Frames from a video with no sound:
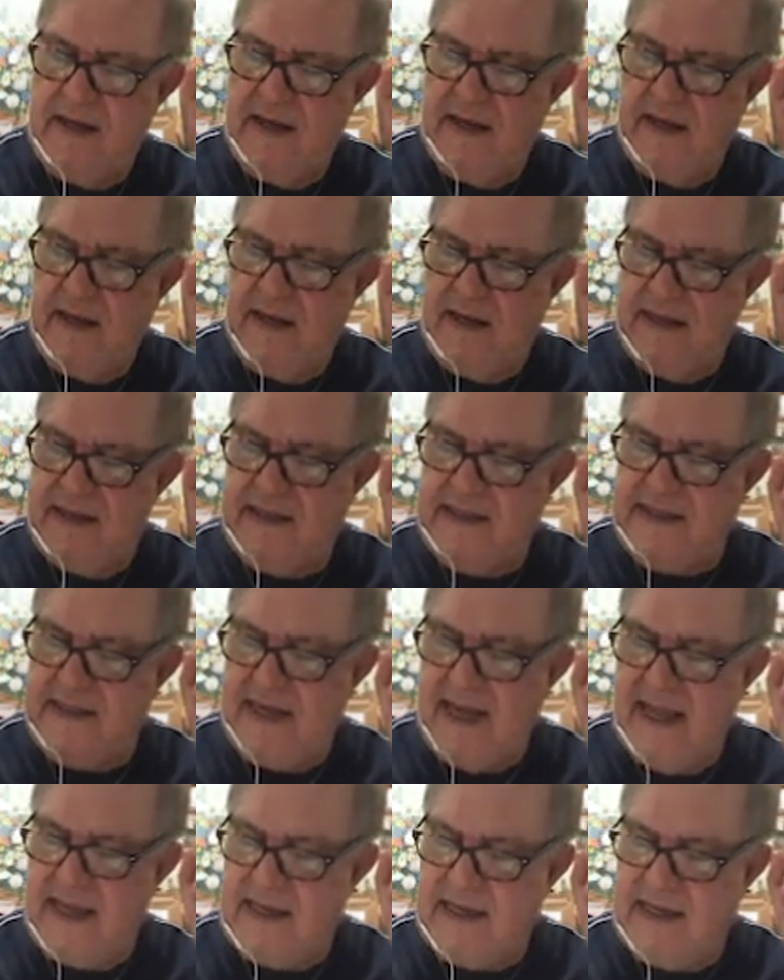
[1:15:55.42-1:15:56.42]
is
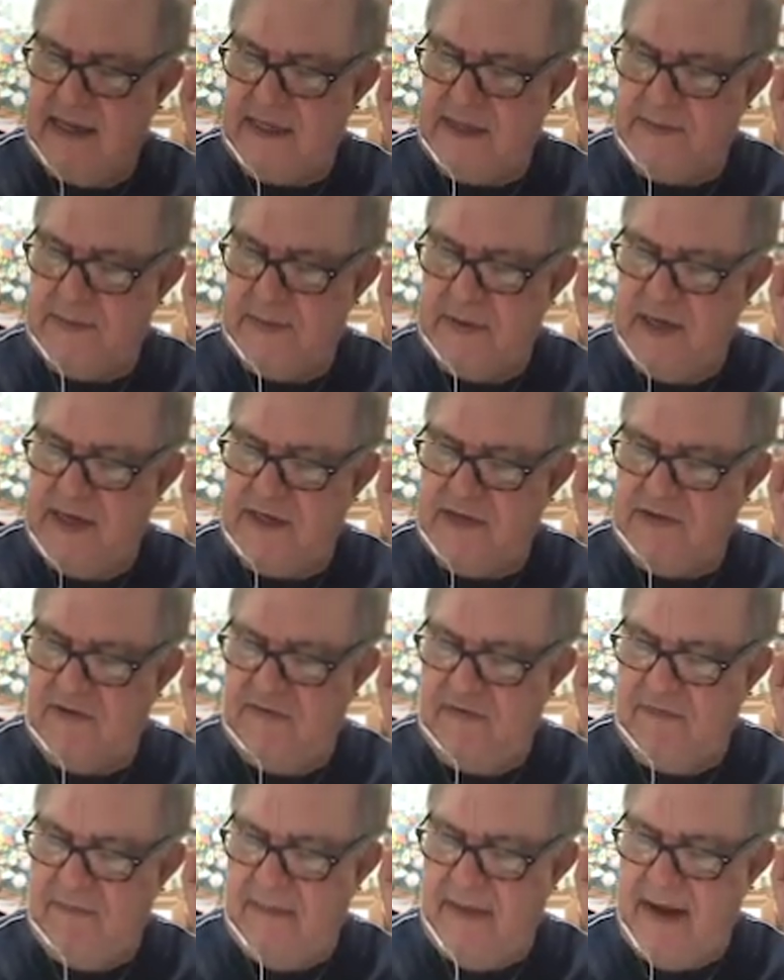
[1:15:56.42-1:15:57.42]
like exponential
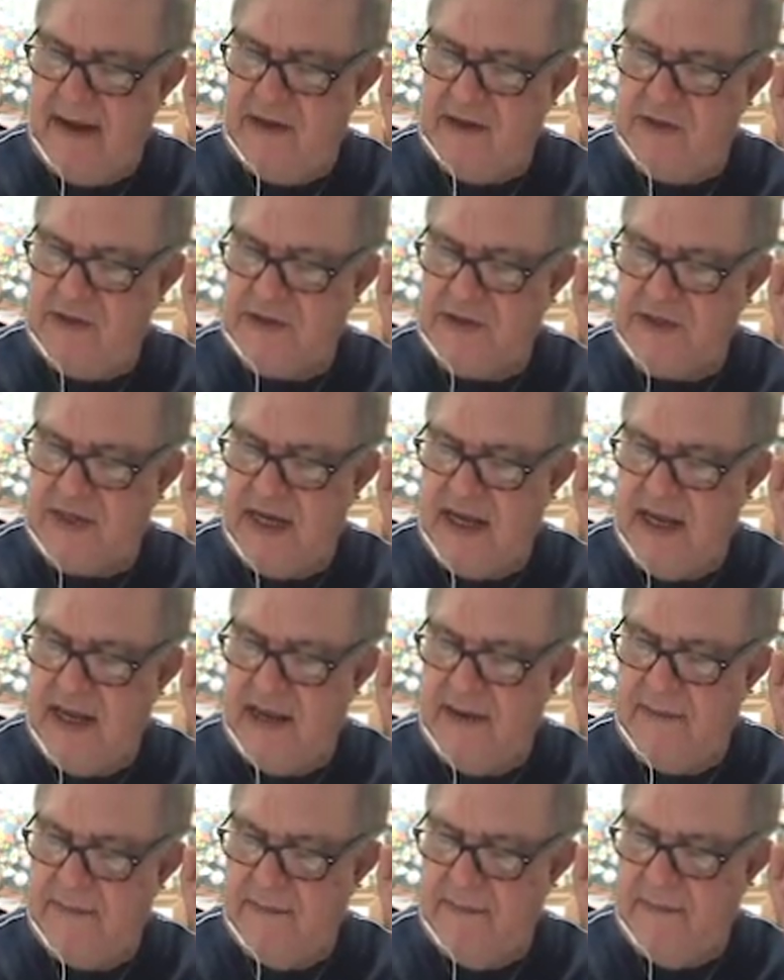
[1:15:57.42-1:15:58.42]
of minus
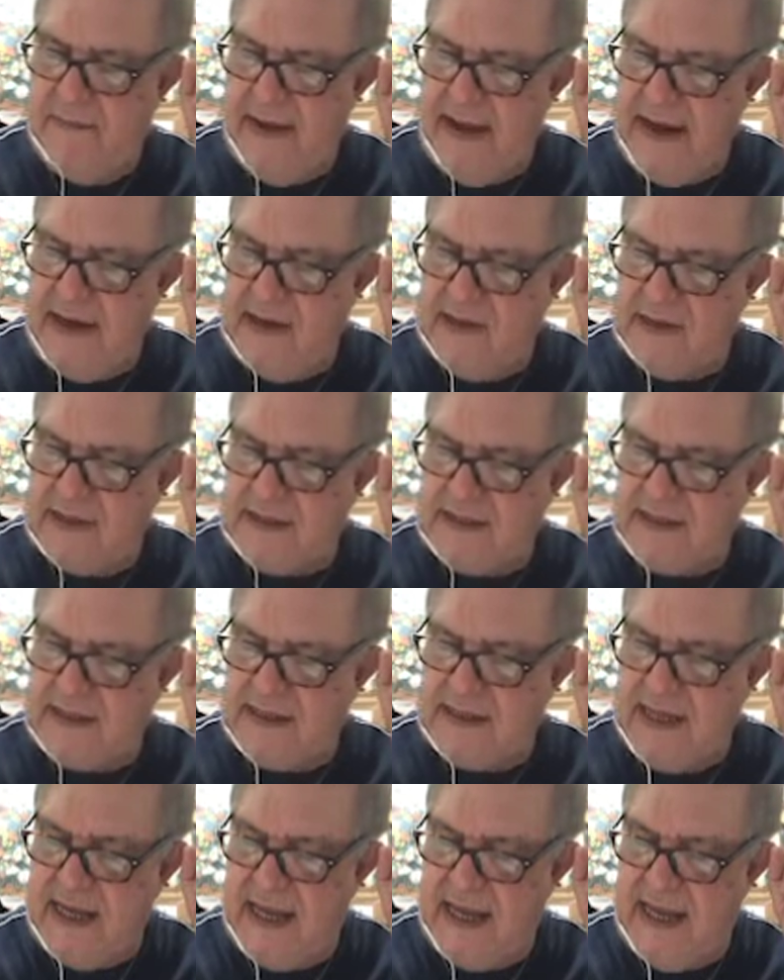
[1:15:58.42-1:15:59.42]
j minus
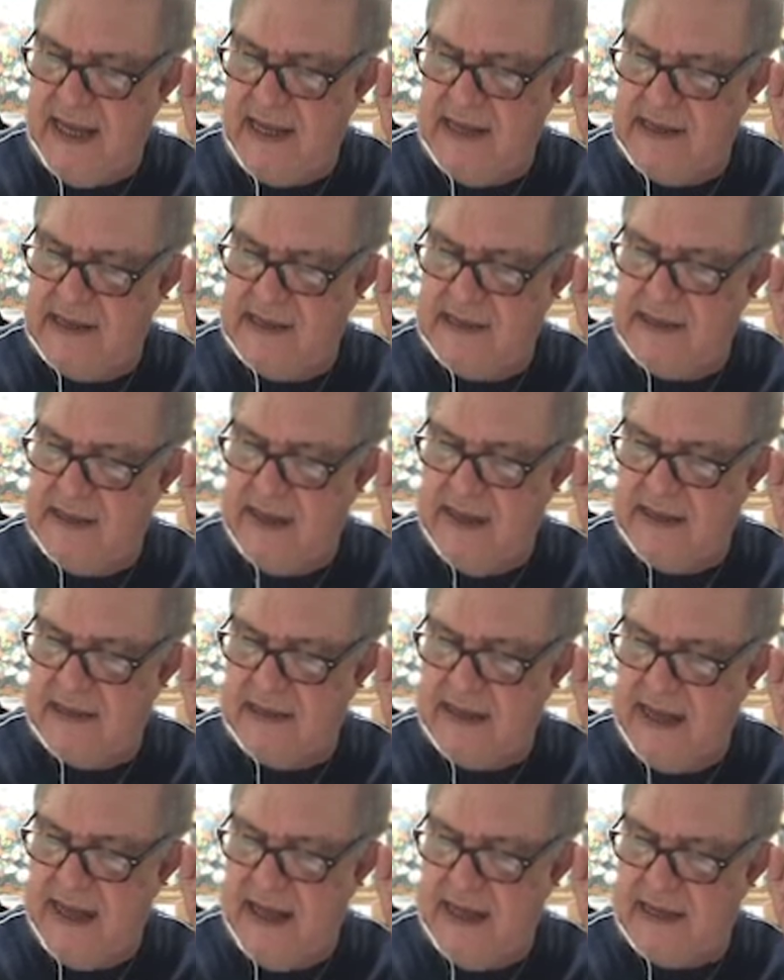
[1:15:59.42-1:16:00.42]
k dot
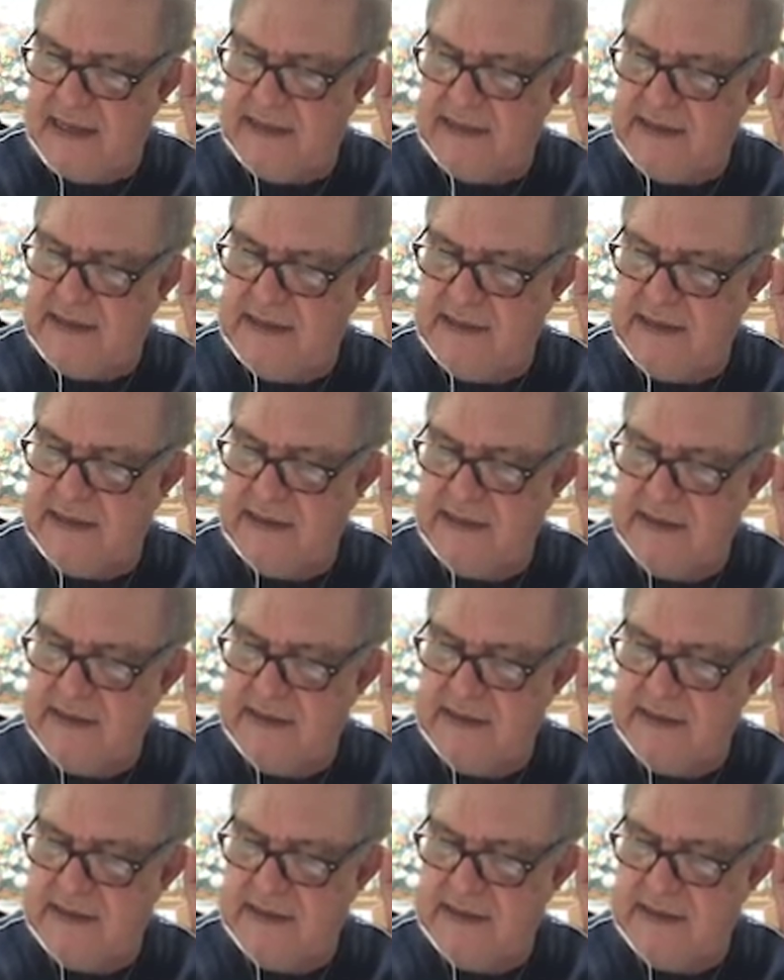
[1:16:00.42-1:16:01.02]
x.